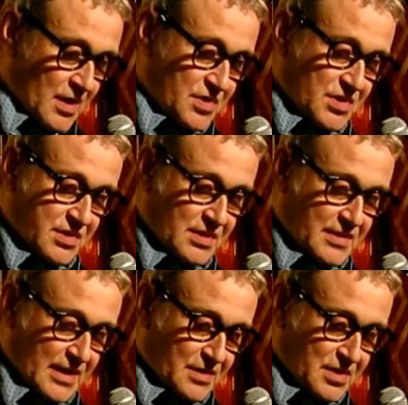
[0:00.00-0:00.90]
she slid
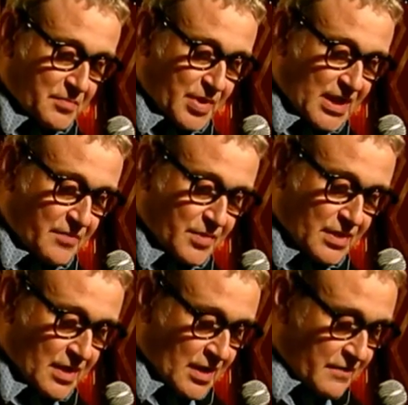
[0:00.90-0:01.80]
down to the
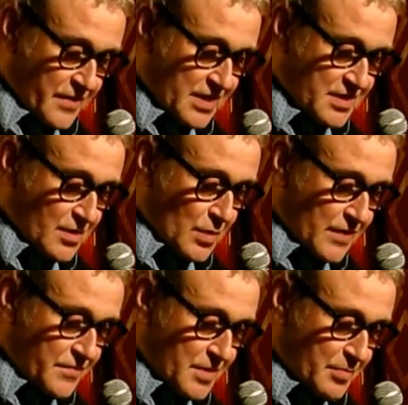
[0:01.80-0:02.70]
pavement, facing away
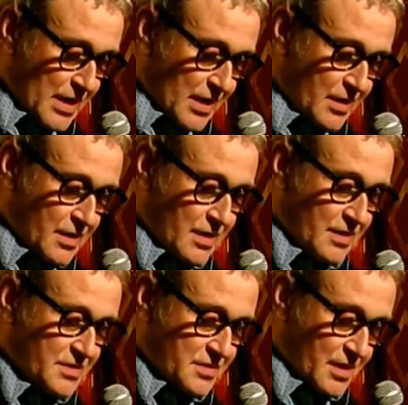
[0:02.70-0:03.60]
from the body,
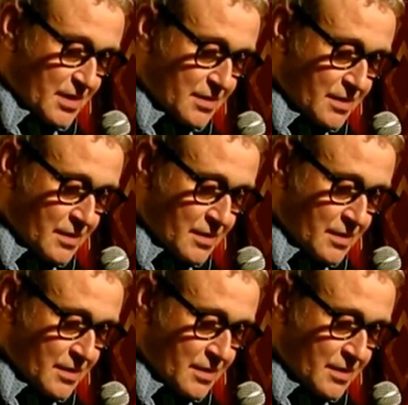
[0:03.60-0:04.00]
and stared.